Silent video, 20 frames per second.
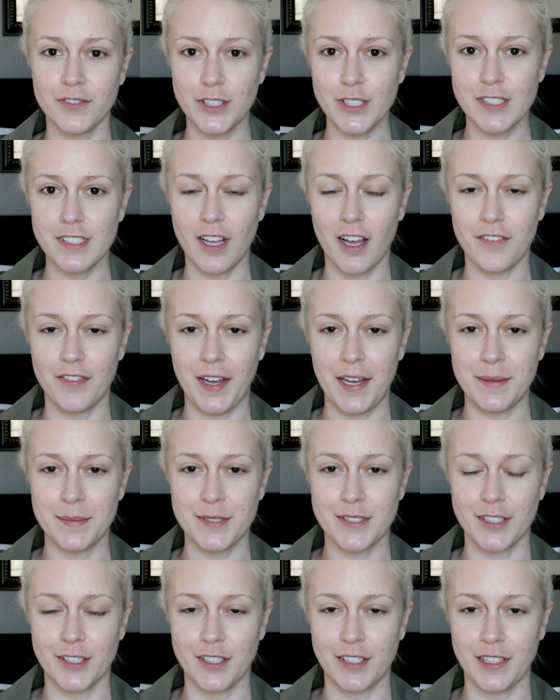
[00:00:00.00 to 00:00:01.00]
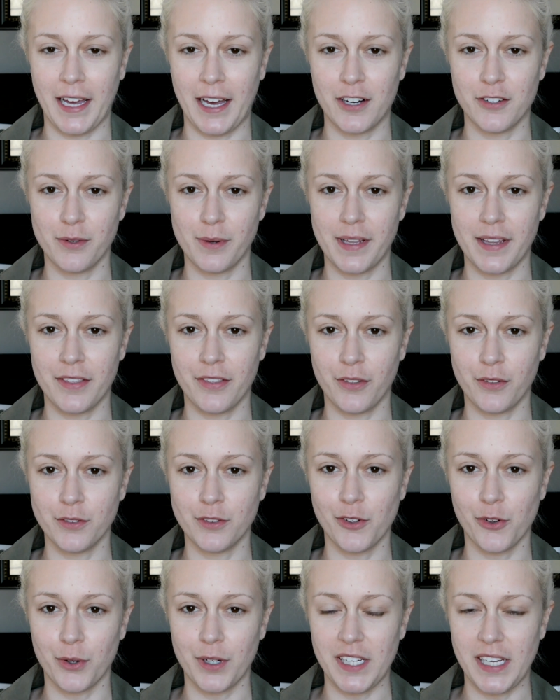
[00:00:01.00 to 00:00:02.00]
First off, I'm starting out with
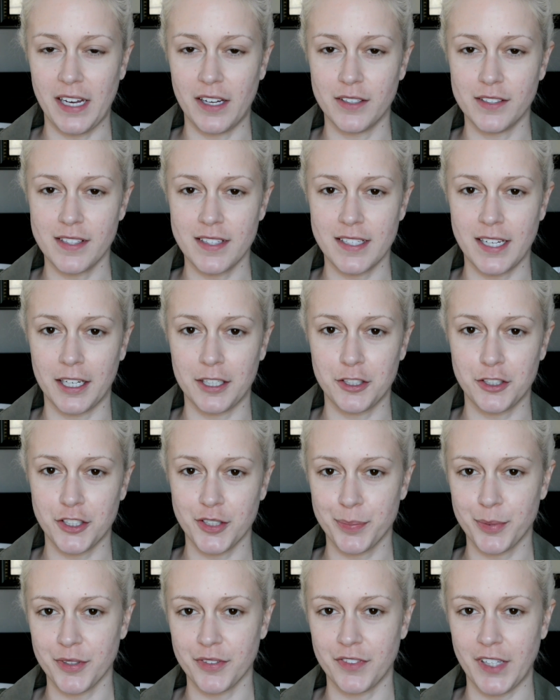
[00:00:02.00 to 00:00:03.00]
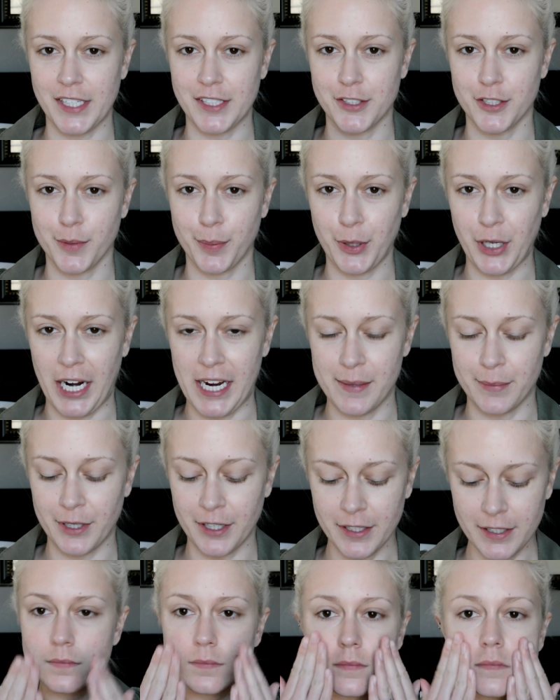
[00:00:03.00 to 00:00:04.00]
L'Oreal's Texture Perfector
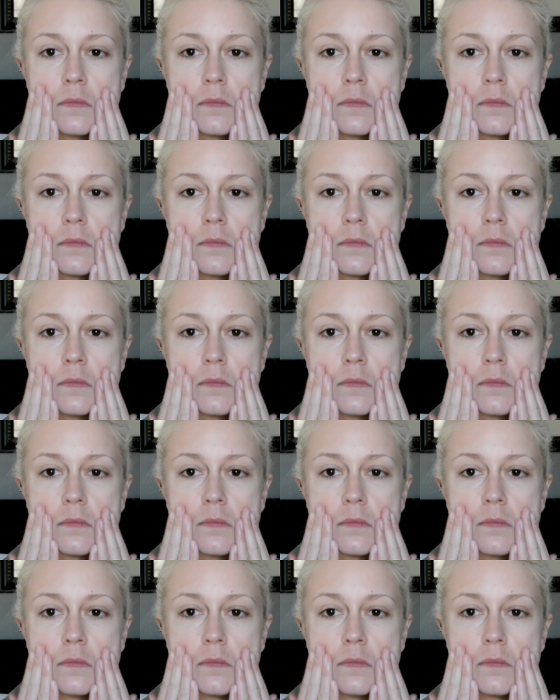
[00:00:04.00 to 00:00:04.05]
Primer.